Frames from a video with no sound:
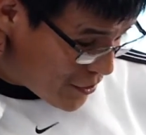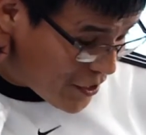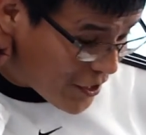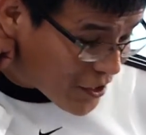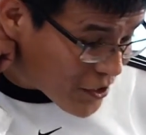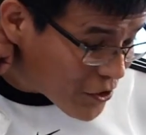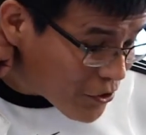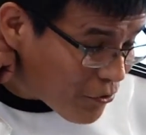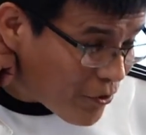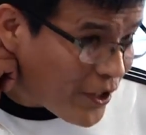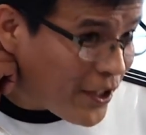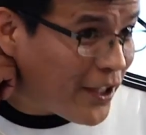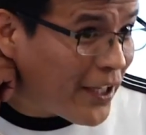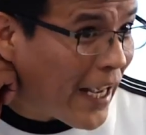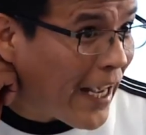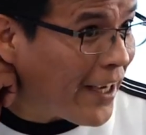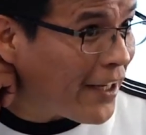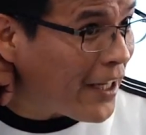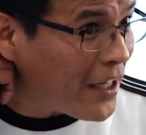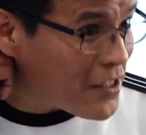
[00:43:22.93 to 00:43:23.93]

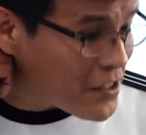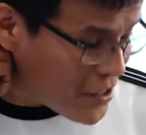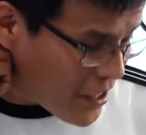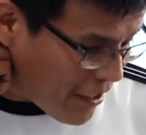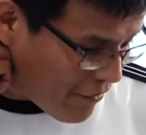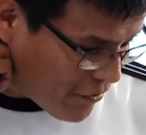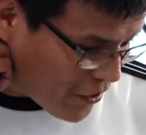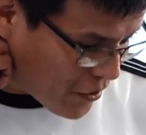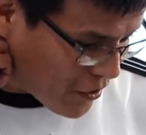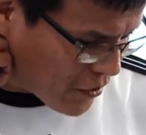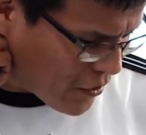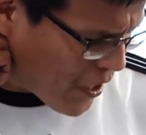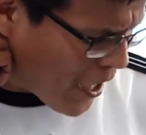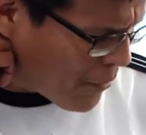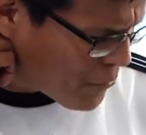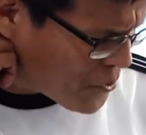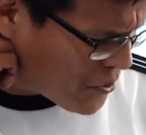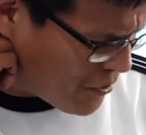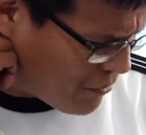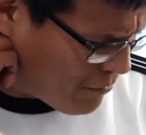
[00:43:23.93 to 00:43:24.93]
63887
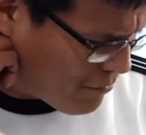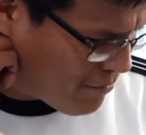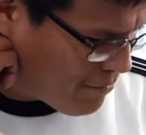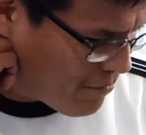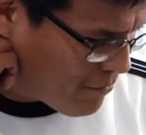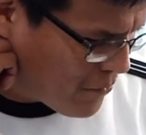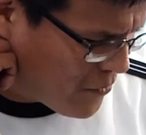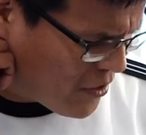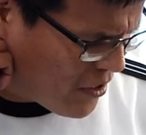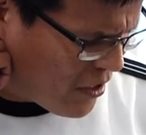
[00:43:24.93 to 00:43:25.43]
Thompson.